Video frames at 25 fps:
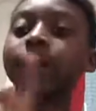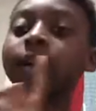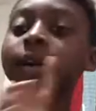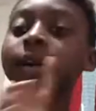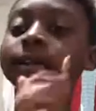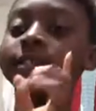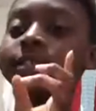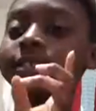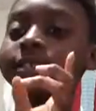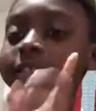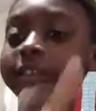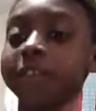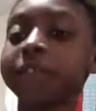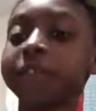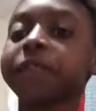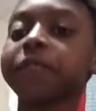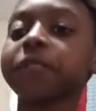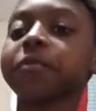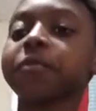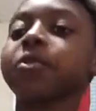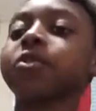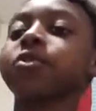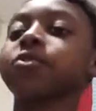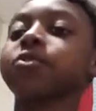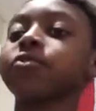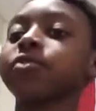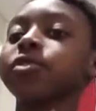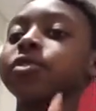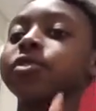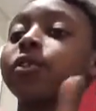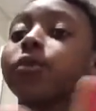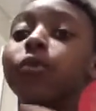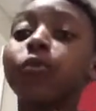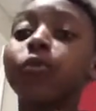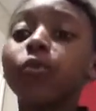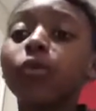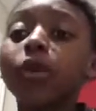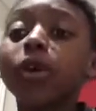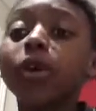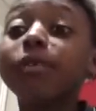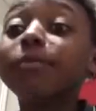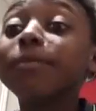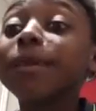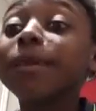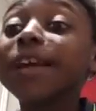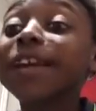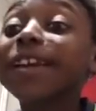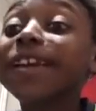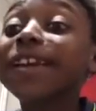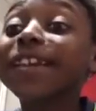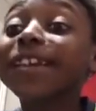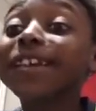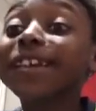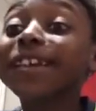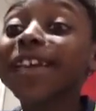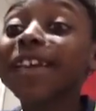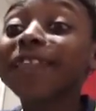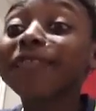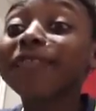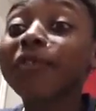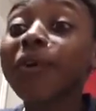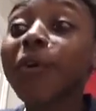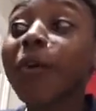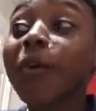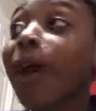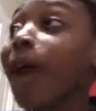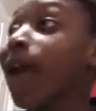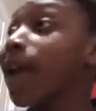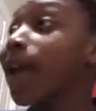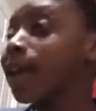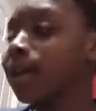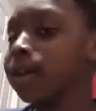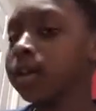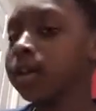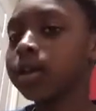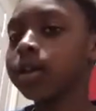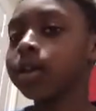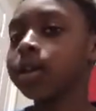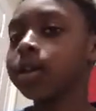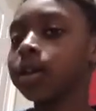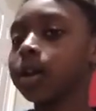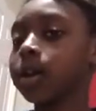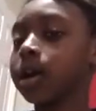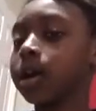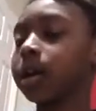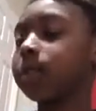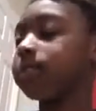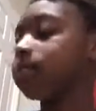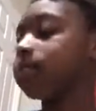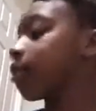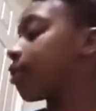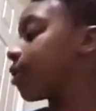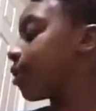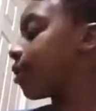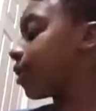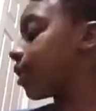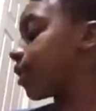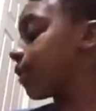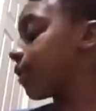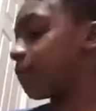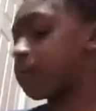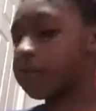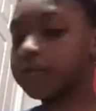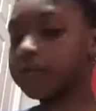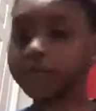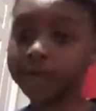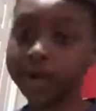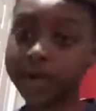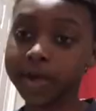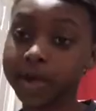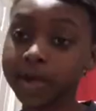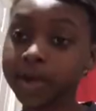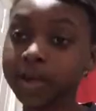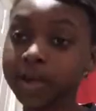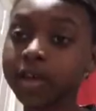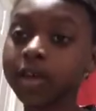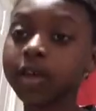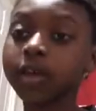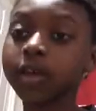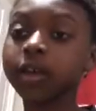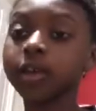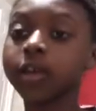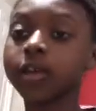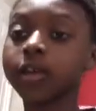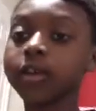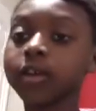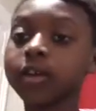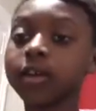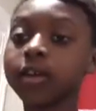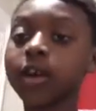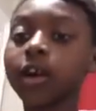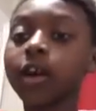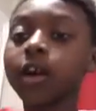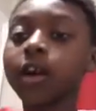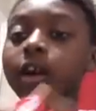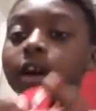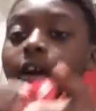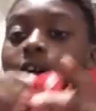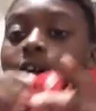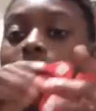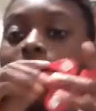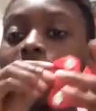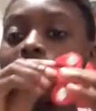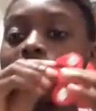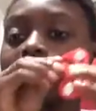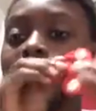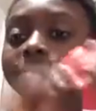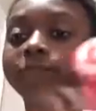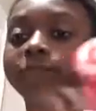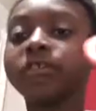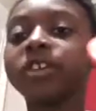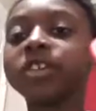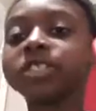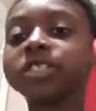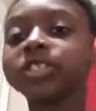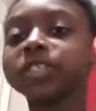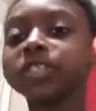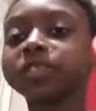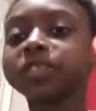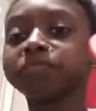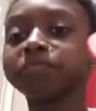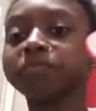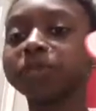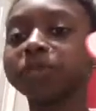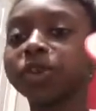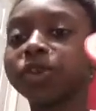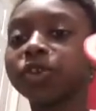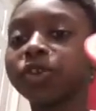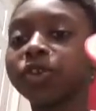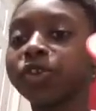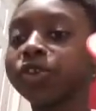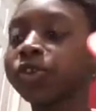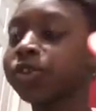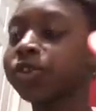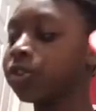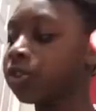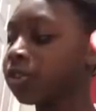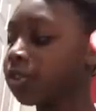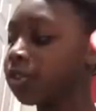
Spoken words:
And if you're wondering, what am I gonna give away? I'm gonna give away a fidget spinner